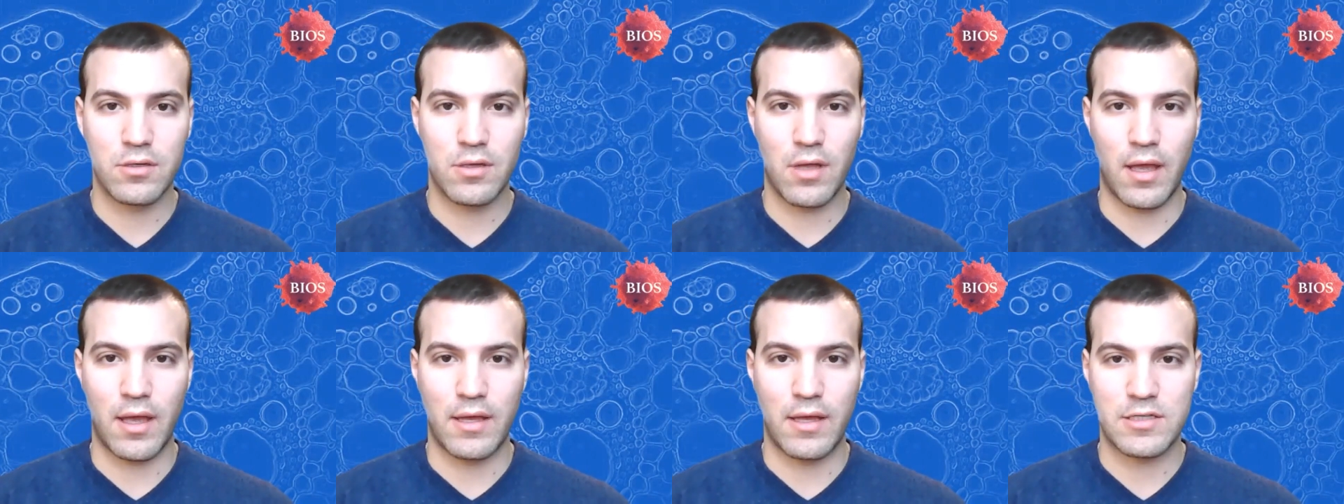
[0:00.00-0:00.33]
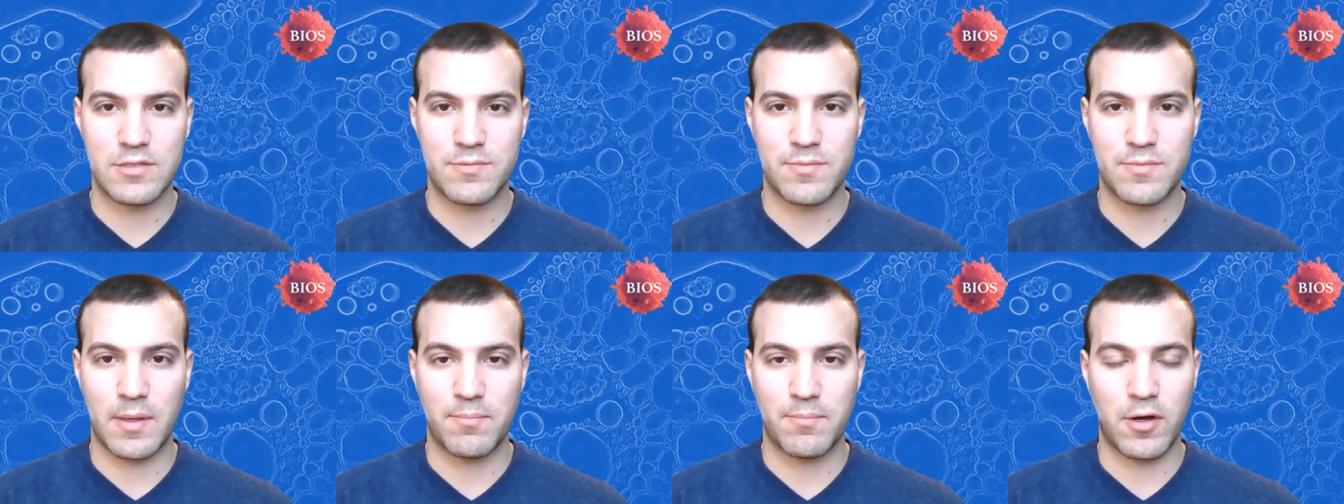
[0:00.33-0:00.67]
and
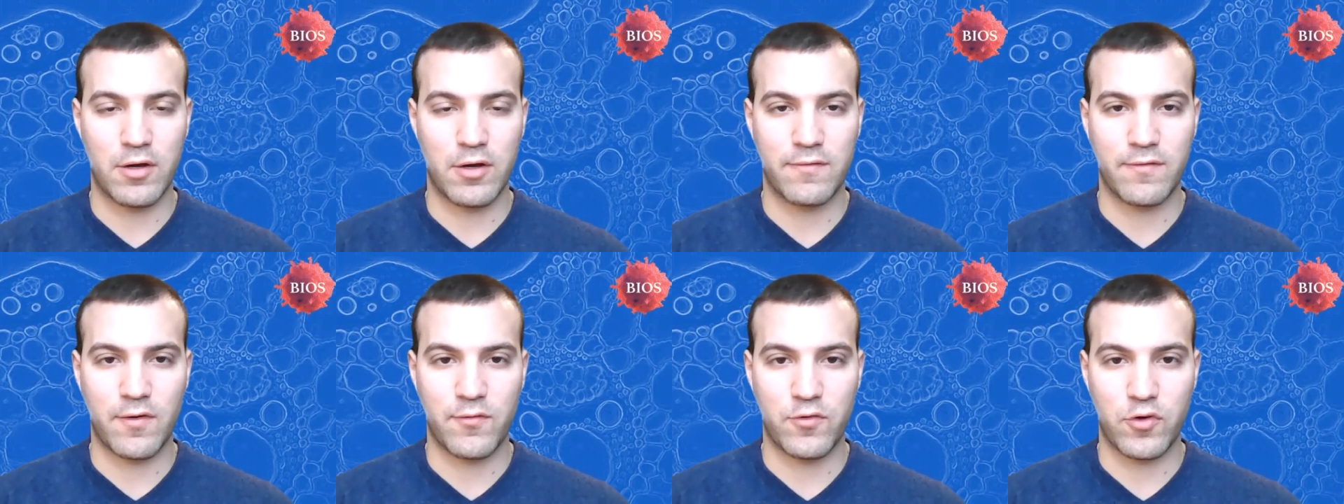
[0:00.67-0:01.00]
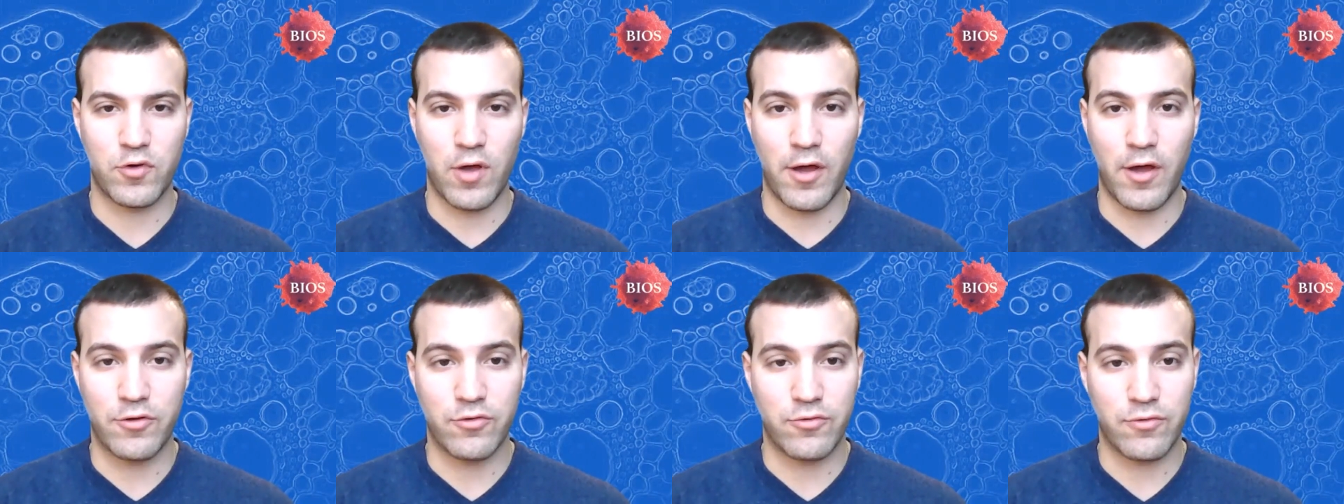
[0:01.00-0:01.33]
has been part of
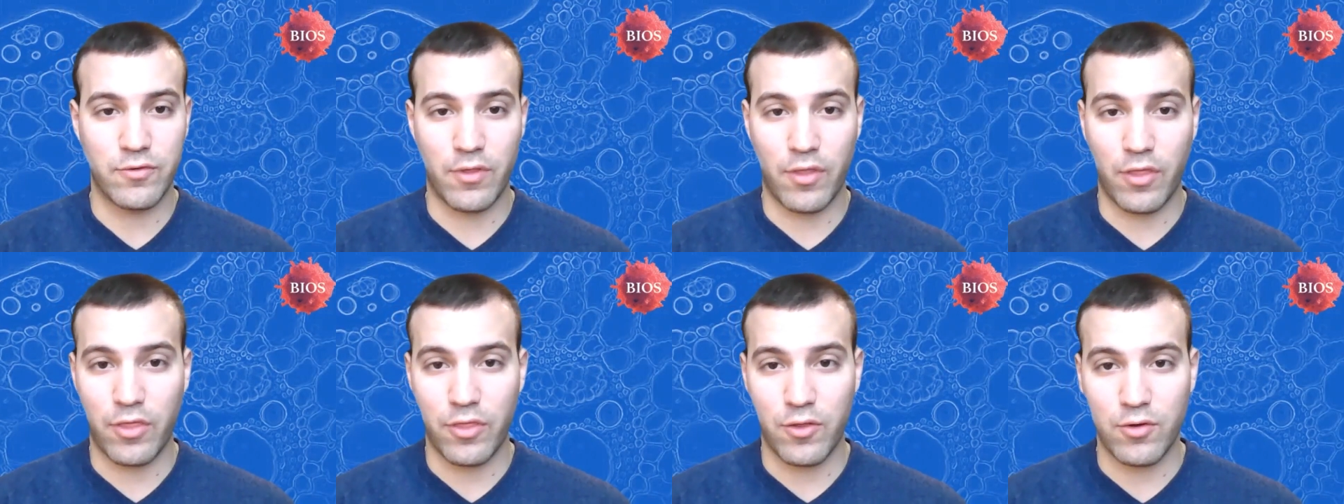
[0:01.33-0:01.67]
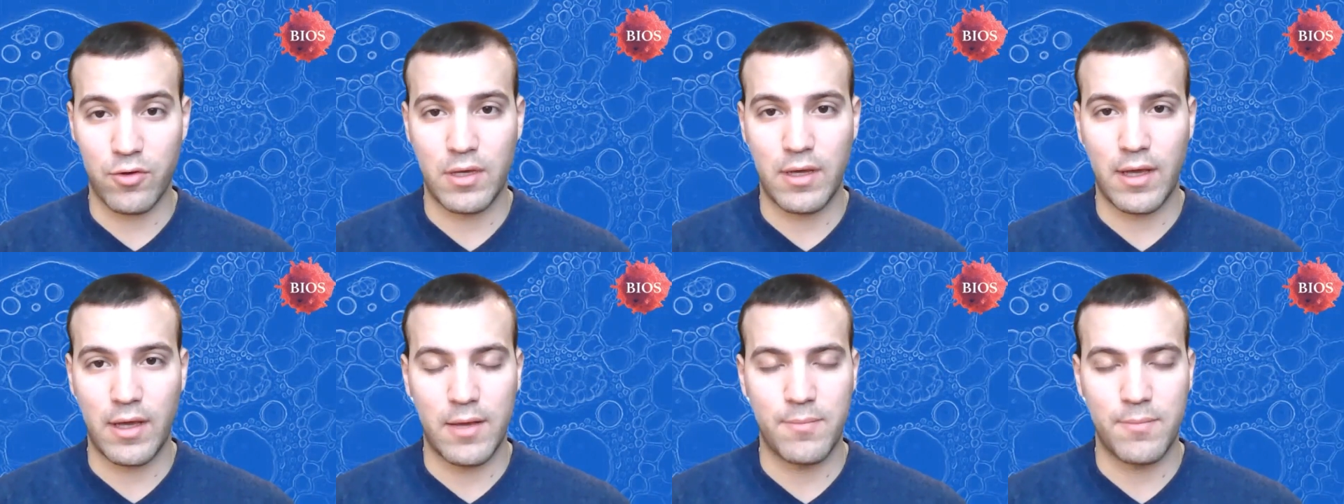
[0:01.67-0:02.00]
over
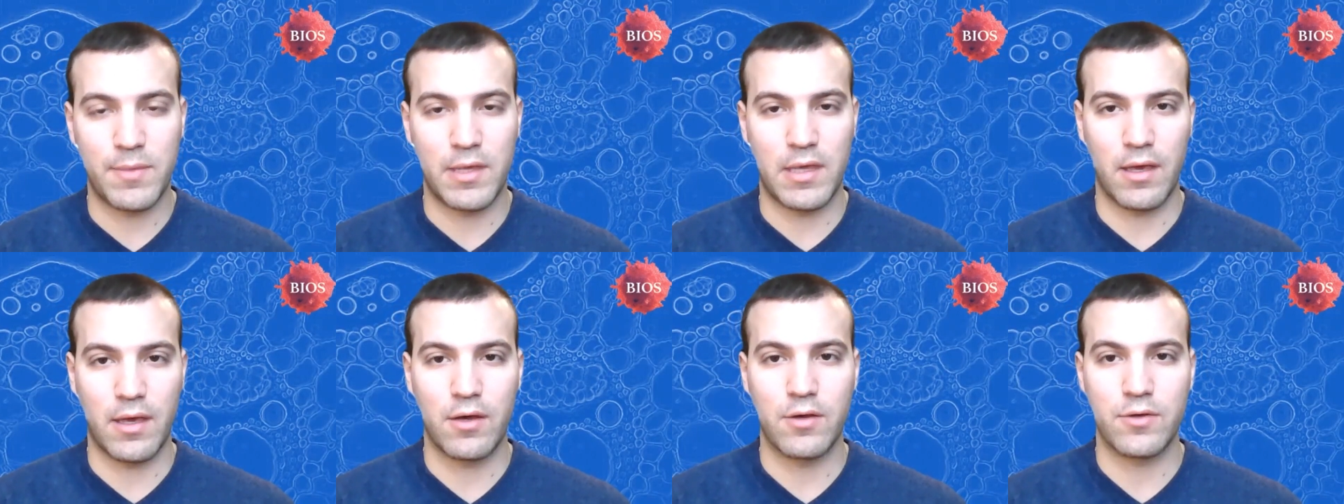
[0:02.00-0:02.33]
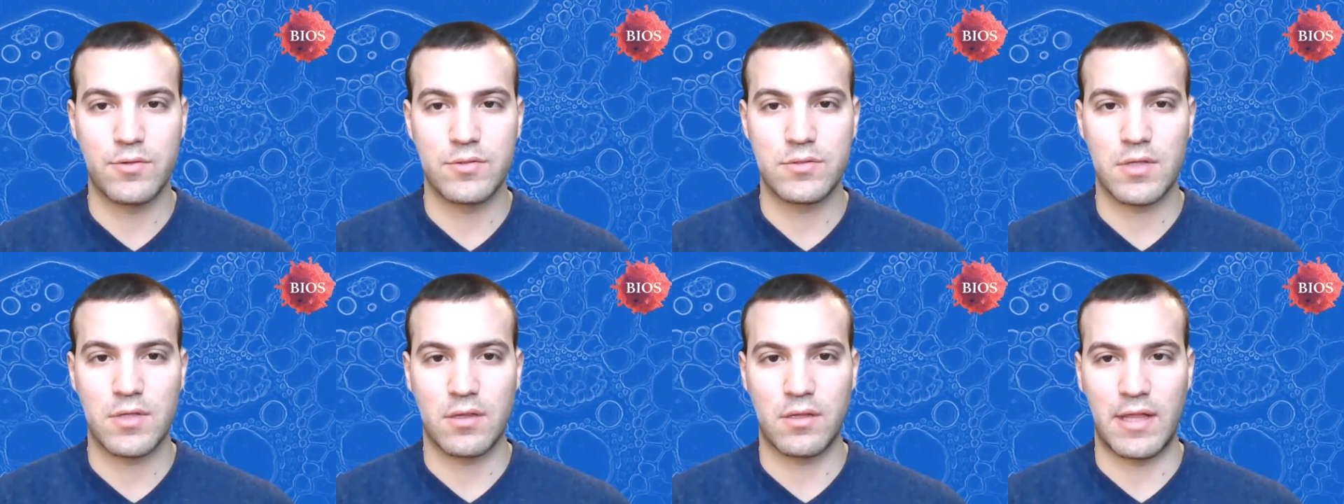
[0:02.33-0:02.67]
130
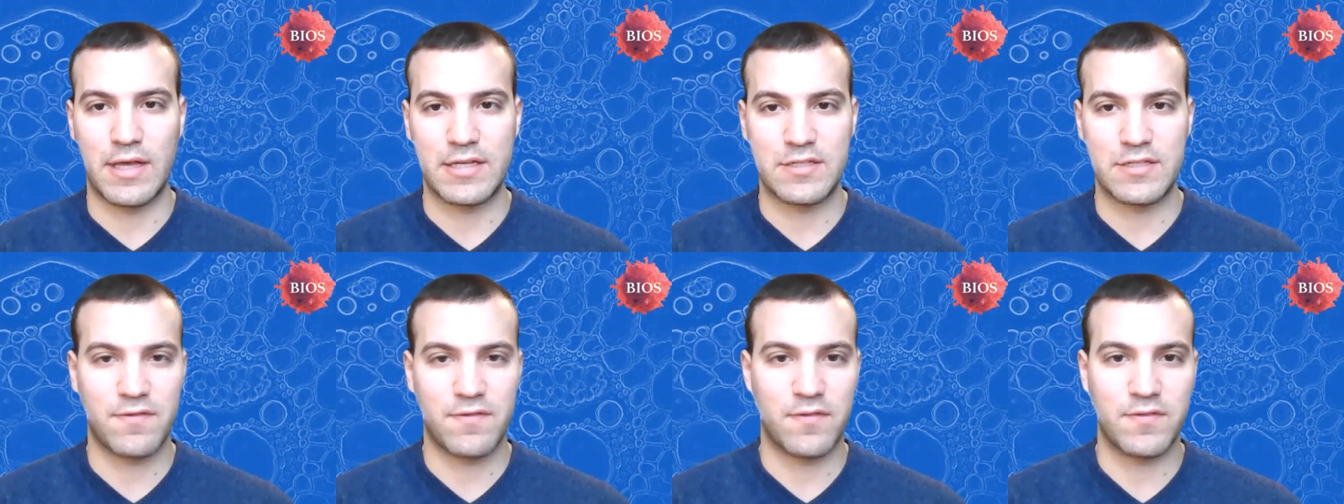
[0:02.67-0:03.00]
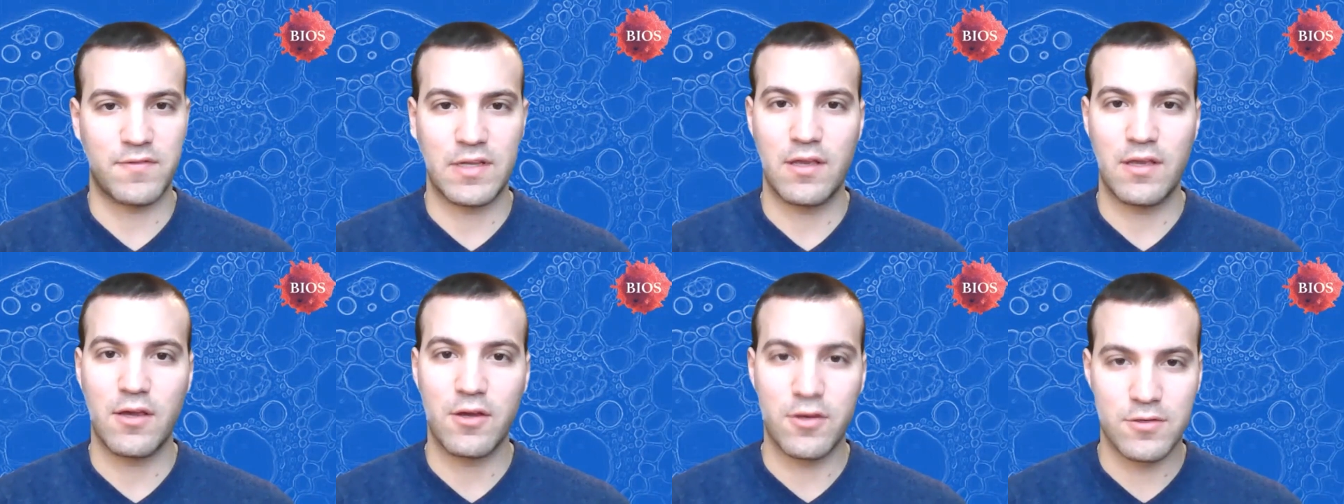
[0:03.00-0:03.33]
IPOs in the last
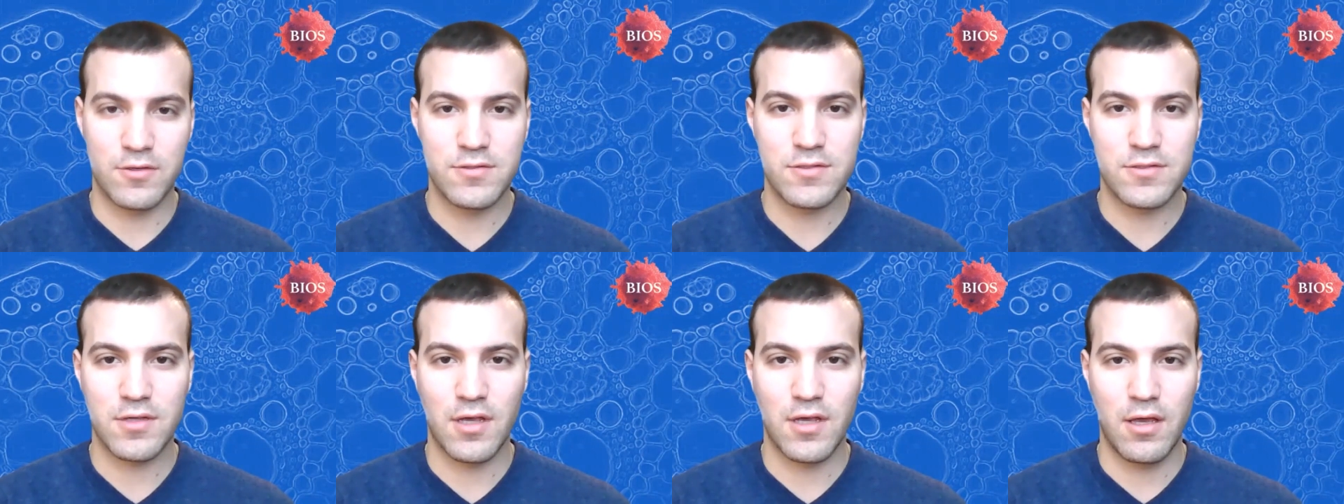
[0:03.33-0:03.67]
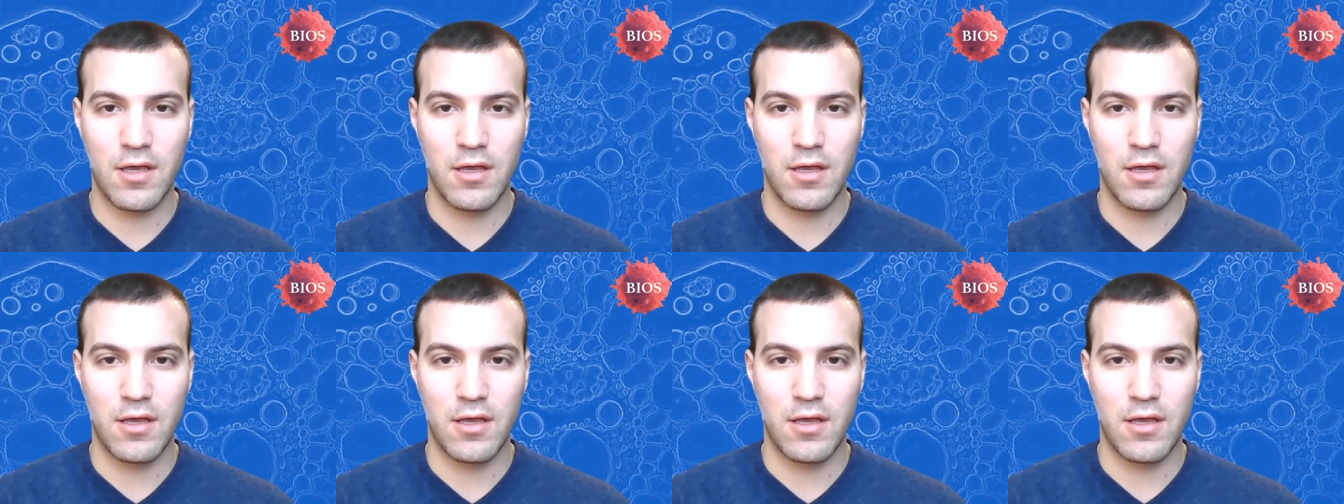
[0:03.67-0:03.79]
50 years.